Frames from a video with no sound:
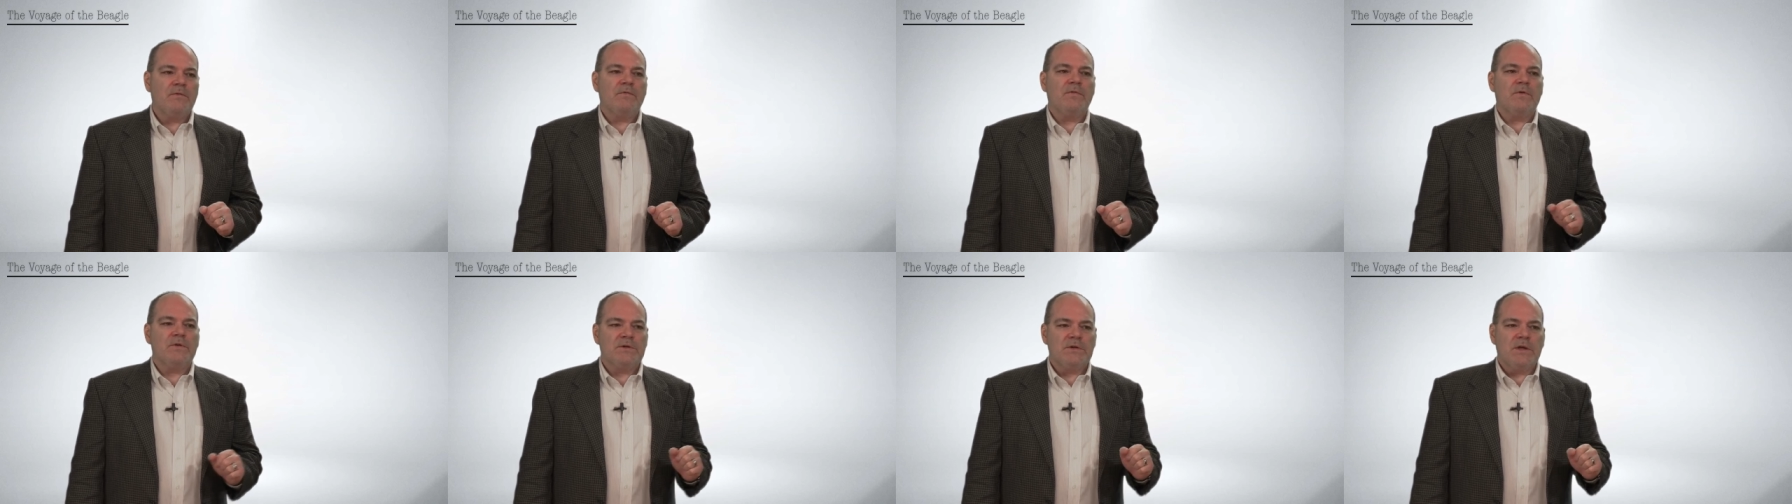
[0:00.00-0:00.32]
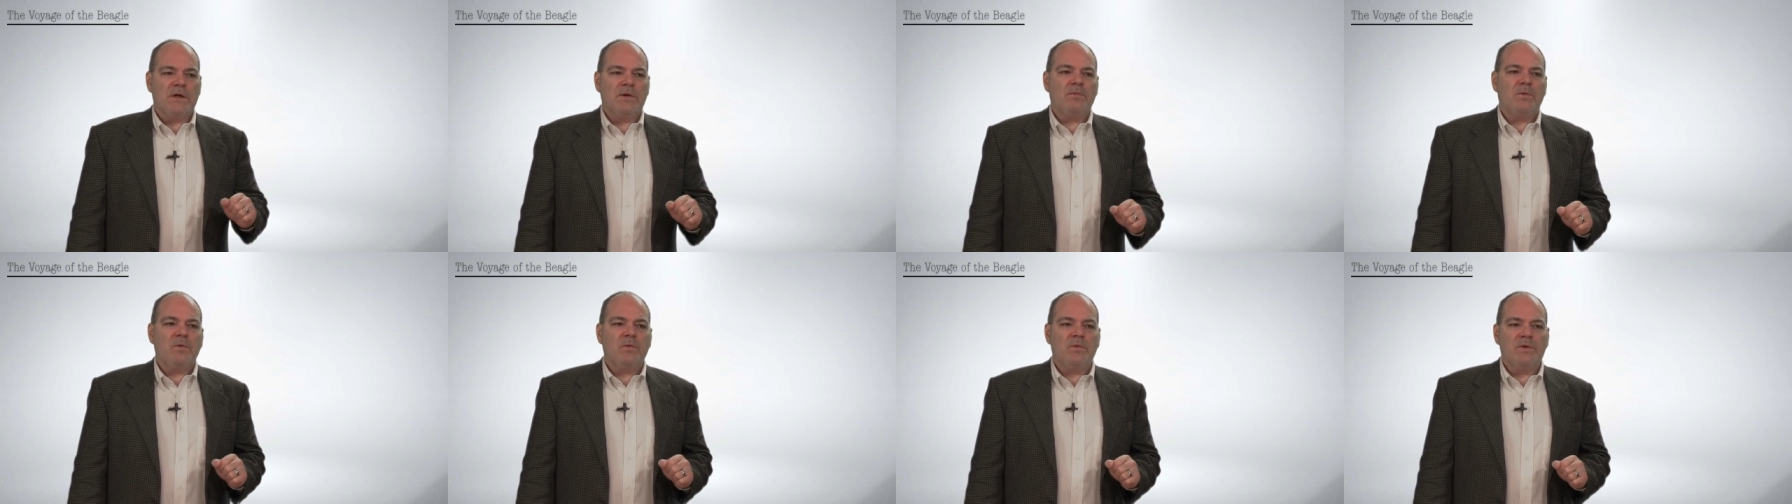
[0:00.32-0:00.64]
for
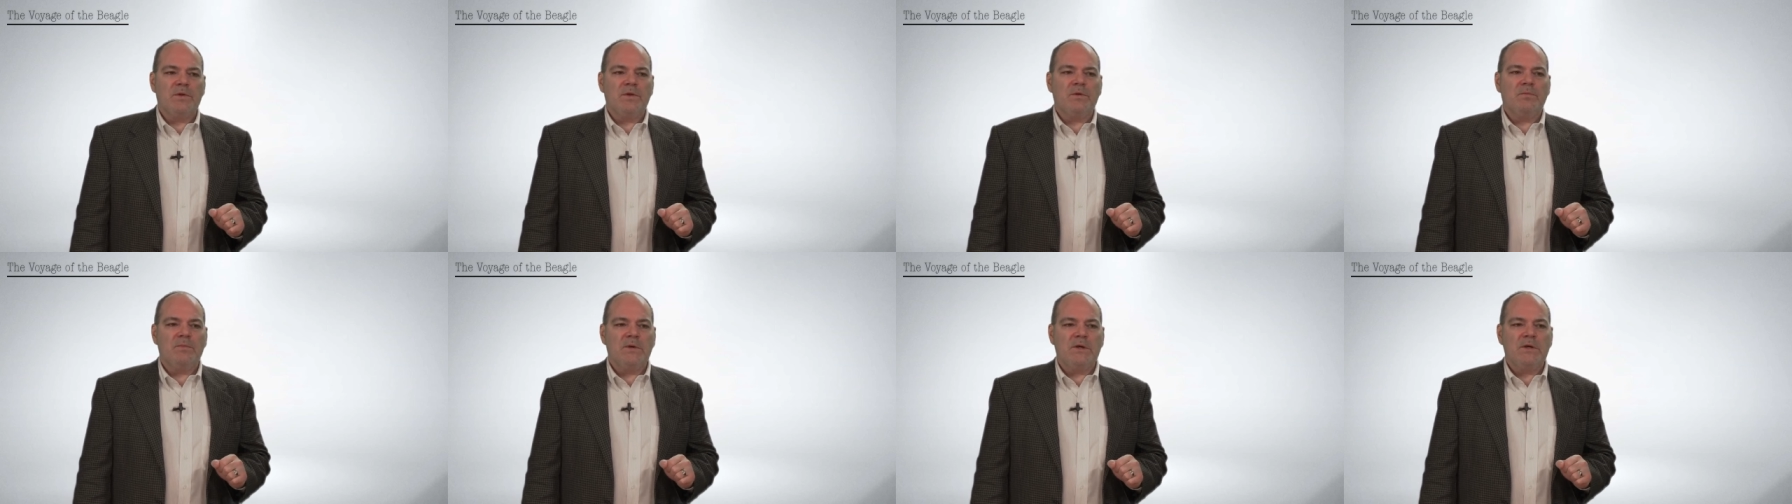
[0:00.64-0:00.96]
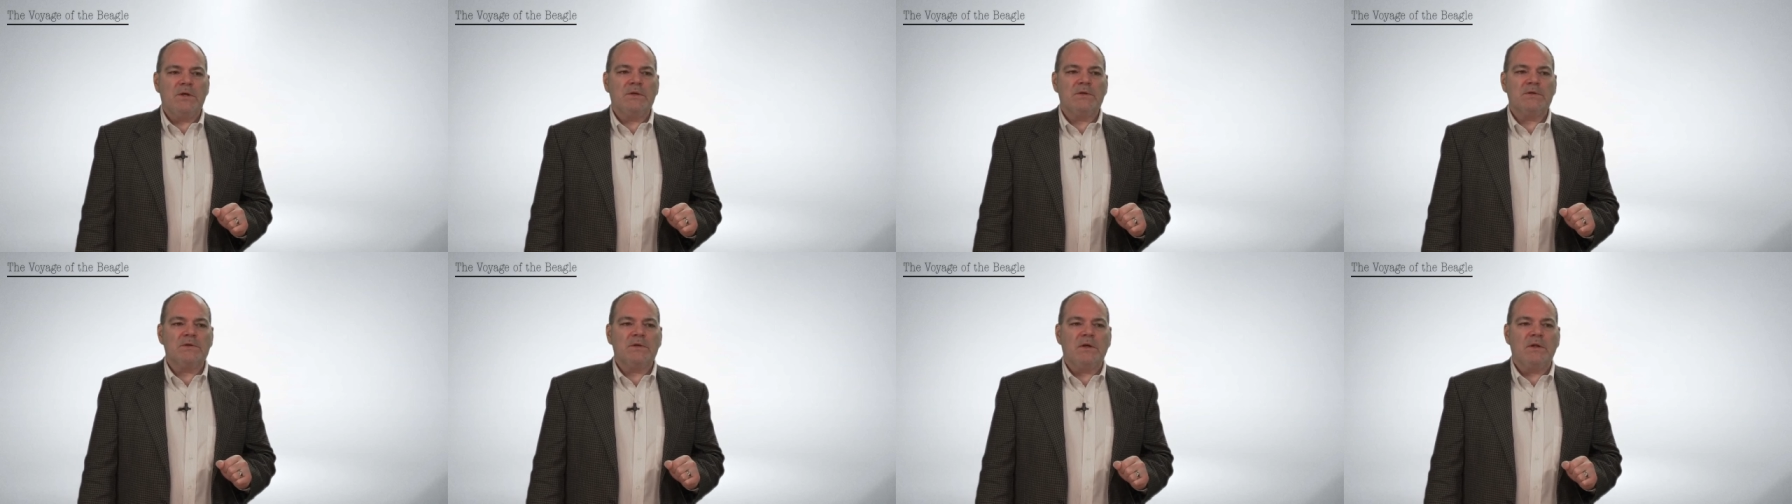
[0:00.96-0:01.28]
example, with the
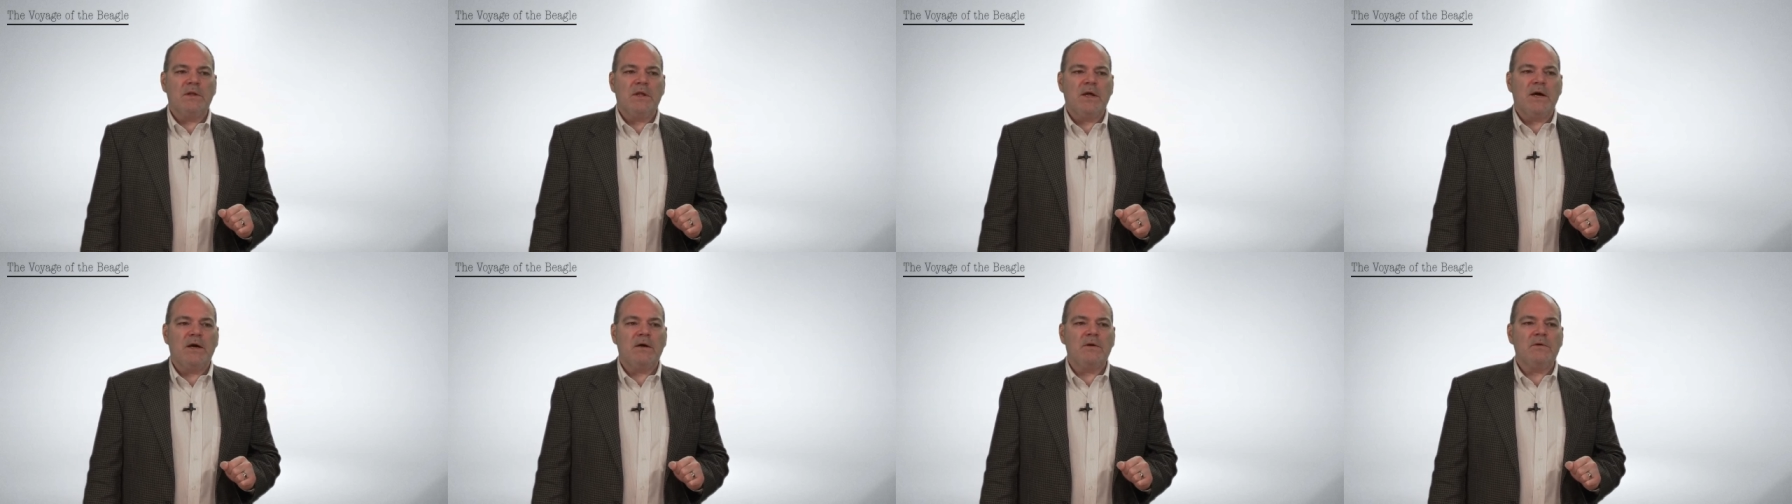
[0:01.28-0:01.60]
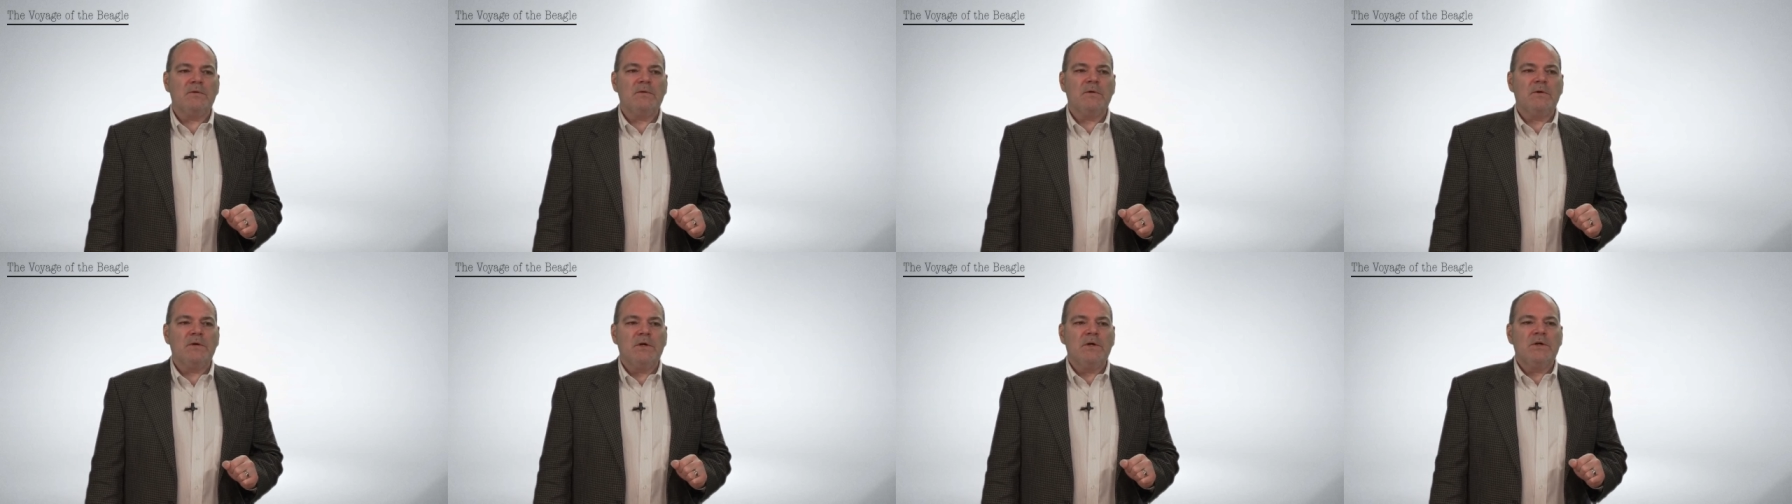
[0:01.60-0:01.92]
beaks,
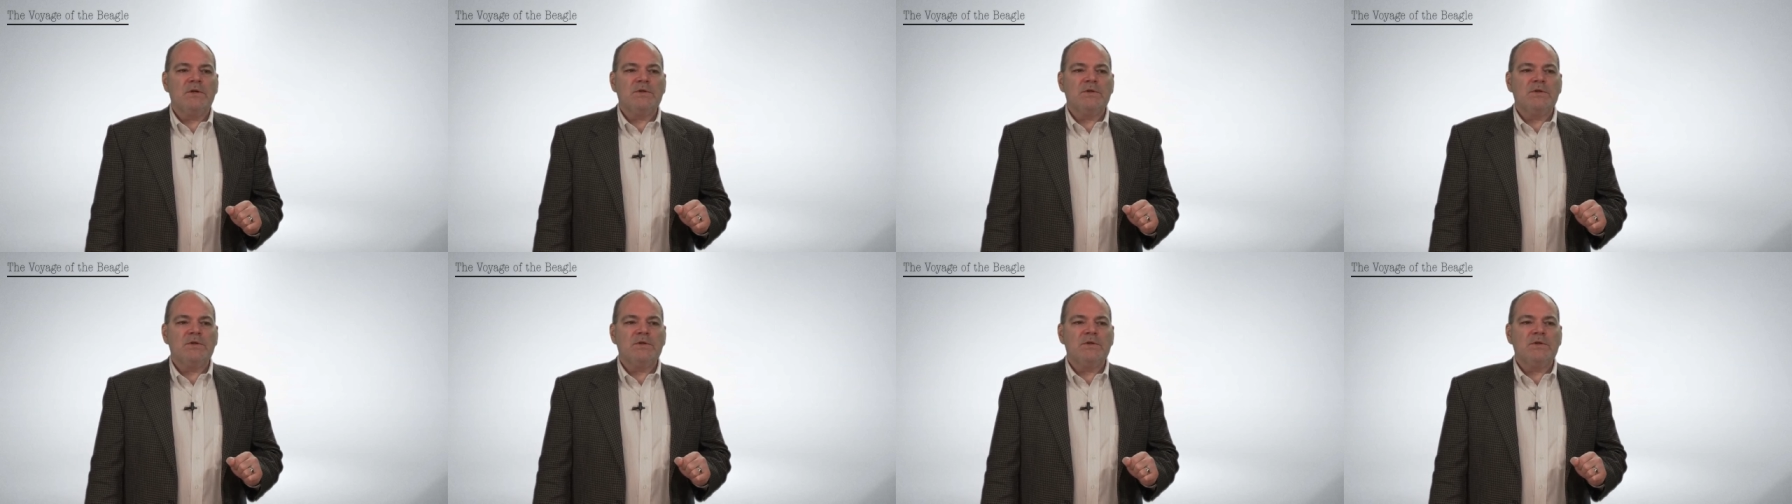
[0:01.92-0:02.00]
allowed